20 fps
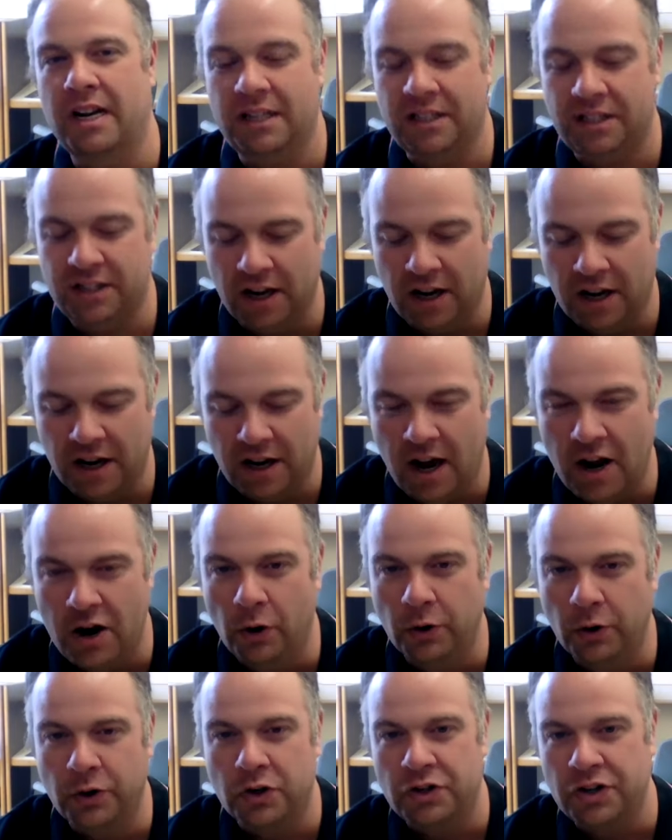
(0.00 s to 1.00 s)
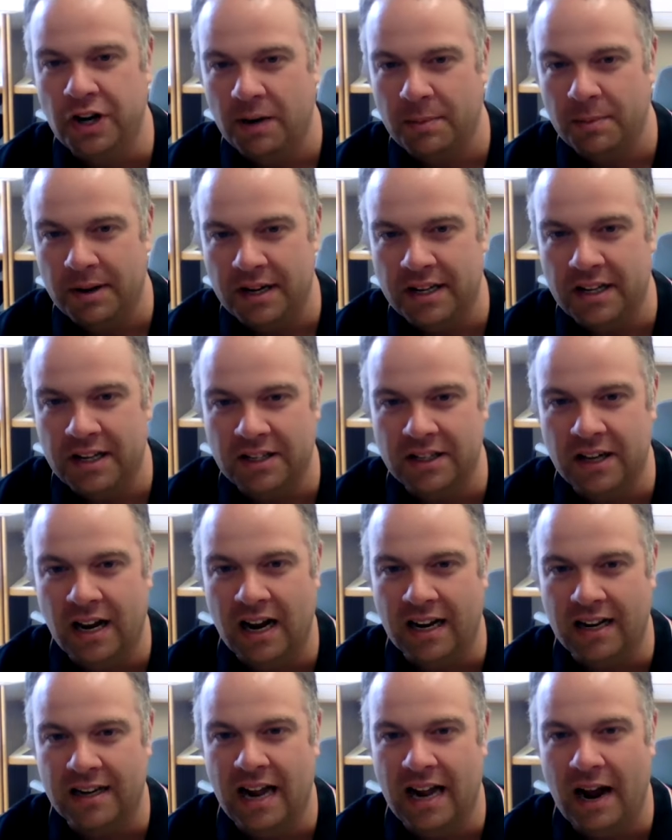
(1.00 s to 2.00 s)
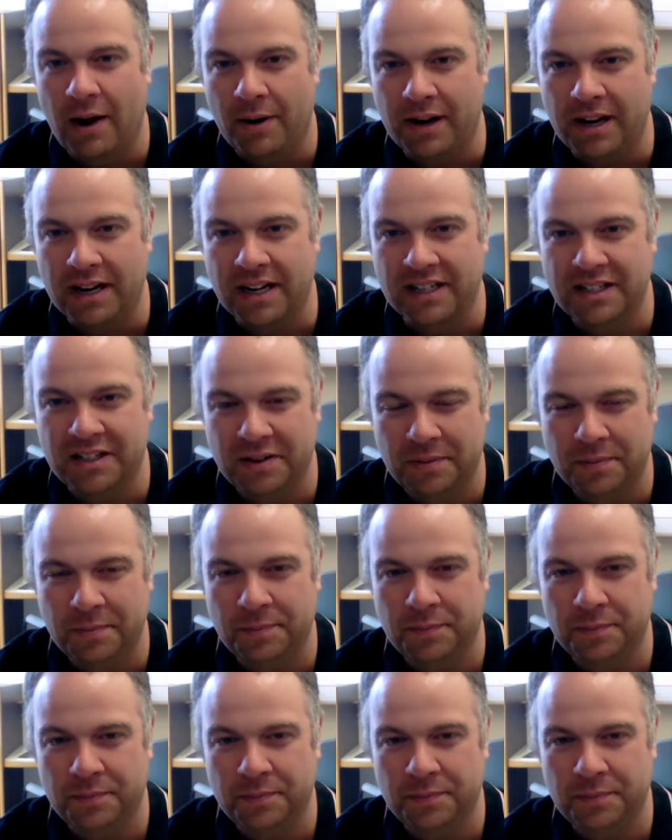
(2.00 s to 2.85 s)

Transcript: He's uh, an older gentleman uh, now, I guess.